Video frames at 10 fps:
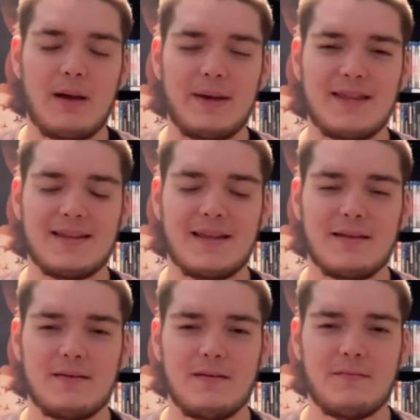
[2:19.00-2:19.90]
I mean,
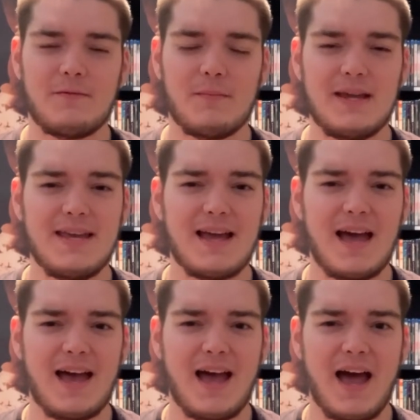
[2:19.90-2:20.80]
for me,
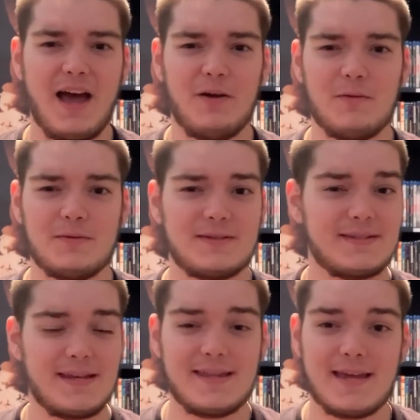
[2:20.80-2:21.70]
I don't
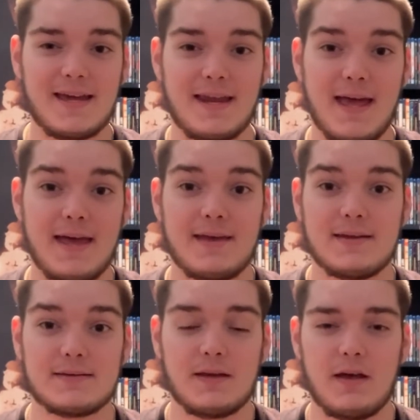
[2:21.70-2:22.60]
see that
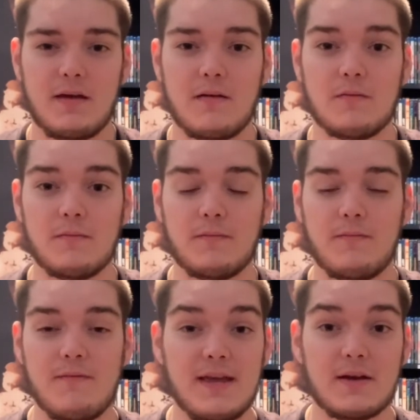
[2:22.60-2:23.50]
as a
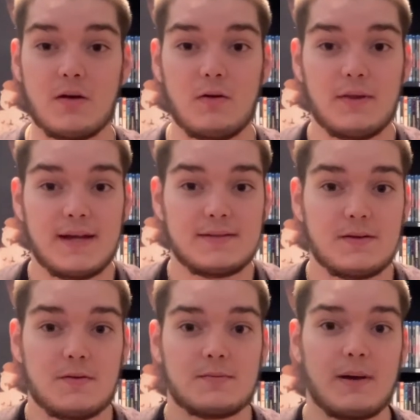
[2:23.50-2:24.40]
vehicle that's
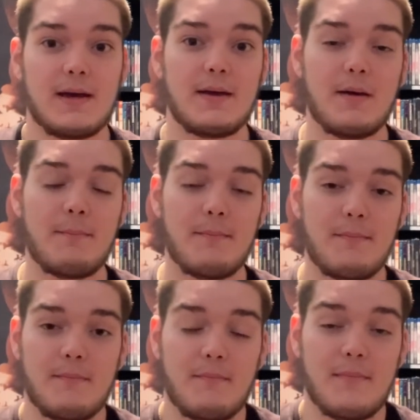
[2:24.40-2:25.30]
used by
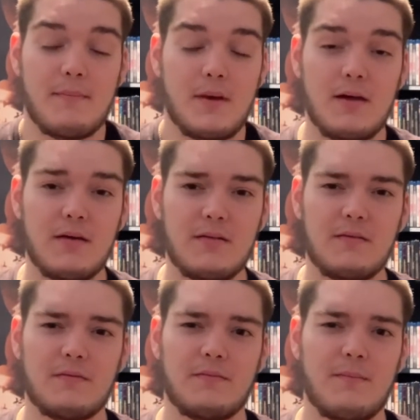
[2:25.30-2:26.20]
a
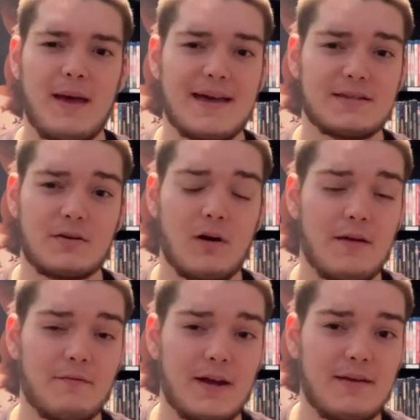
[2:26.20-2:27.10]
mass
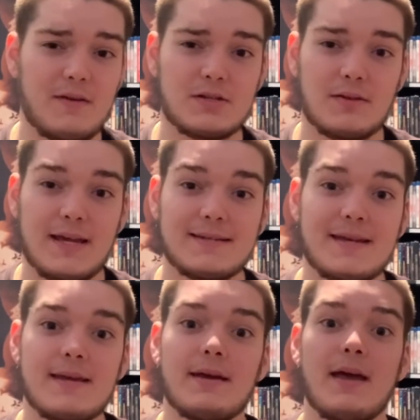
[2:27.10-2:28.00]
crime-fighting
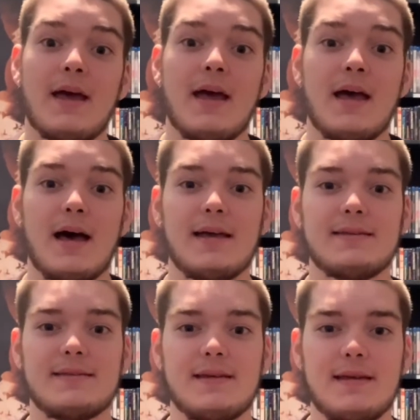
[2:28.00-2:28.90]
vigilante. I
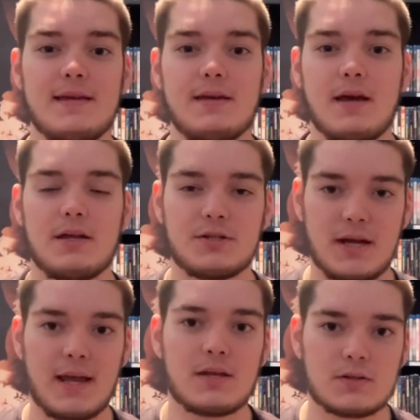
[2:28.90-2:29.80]
see a
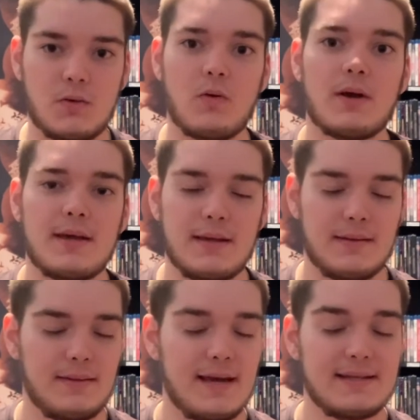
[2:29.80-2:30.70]
giant toy.
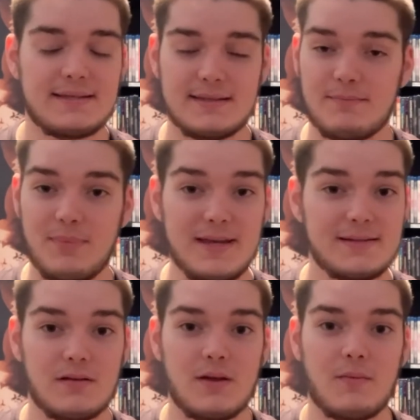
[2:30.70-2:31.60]
That's
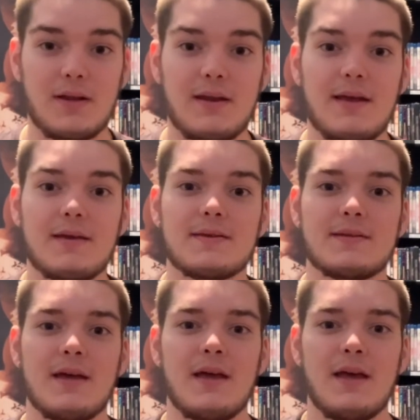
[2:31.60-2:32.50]
basically what it is.
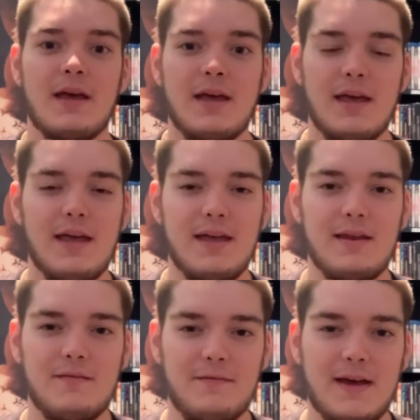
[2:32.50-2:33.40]
And
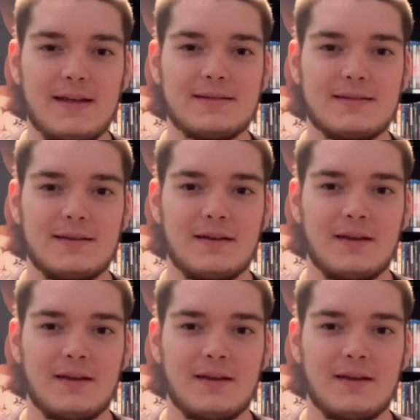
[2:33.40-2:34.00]
in fact,